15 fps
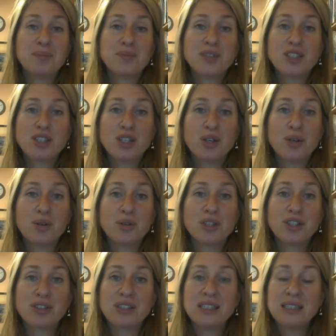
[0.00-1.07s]
So
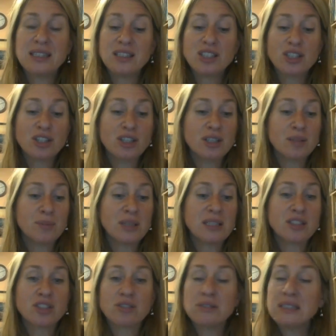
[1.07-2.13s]
your kids are going to be,
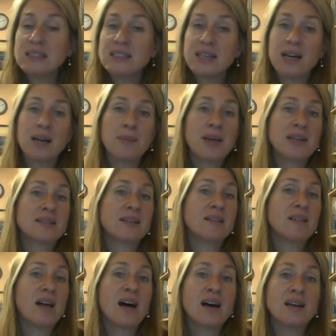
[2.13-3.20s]
screen time has a
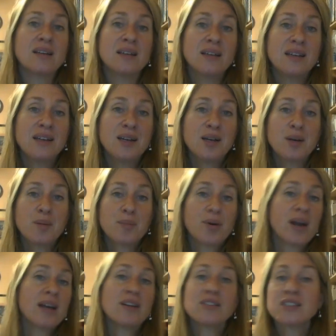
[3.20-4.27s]
lot.
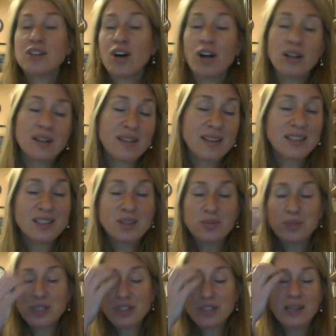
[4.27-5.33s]
Prior to all of this,
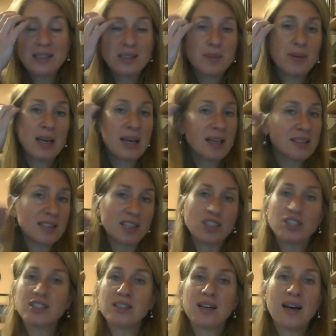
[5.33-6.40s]
we tried to pay
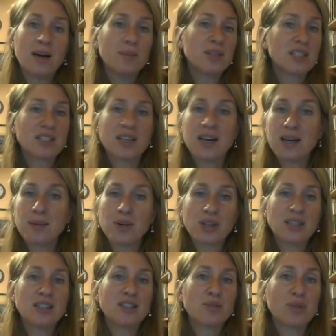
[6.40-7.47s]
attention to how much time our
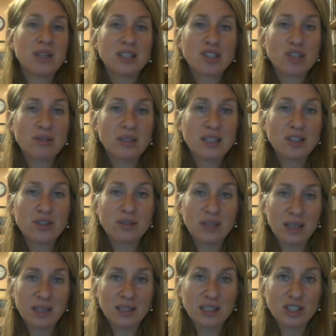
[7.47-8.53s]
kids were on screens or
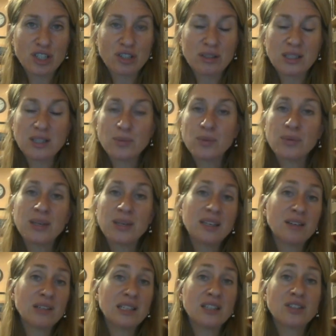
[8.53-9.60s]
not on screens. Well, right now,
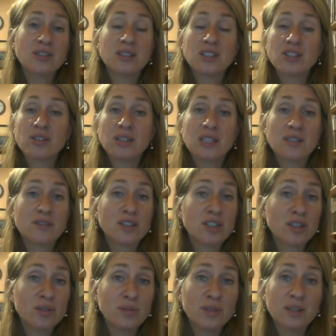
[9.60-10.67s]
kids are on screens for
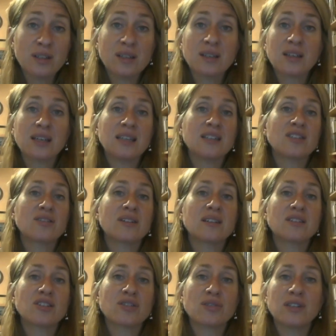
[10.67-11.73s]
school, kids are
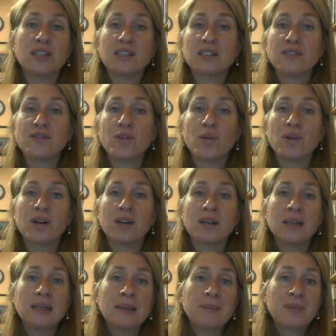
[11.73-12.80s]
on screens for
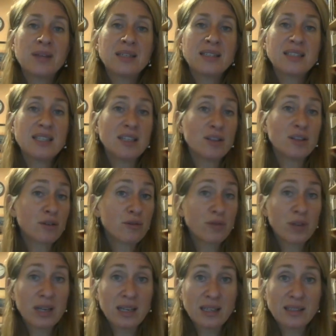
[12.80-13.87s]
seeing their
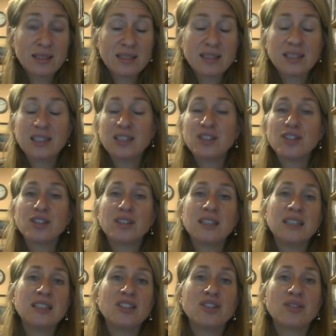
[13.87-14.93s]
friends,
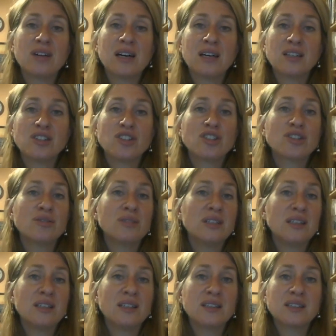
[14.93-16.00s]
kids are on
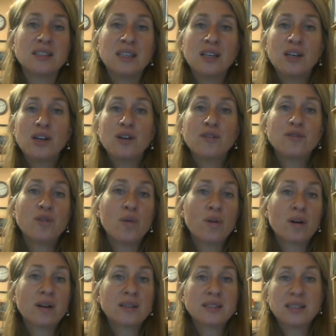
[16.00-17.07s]
screens
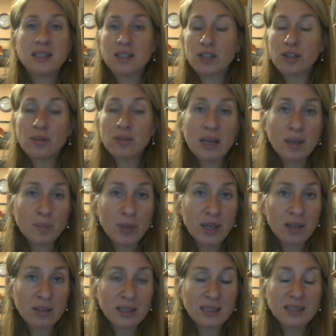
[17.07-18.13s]
for seeing their
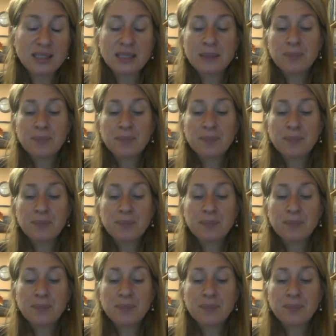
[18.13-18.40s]
grandparents.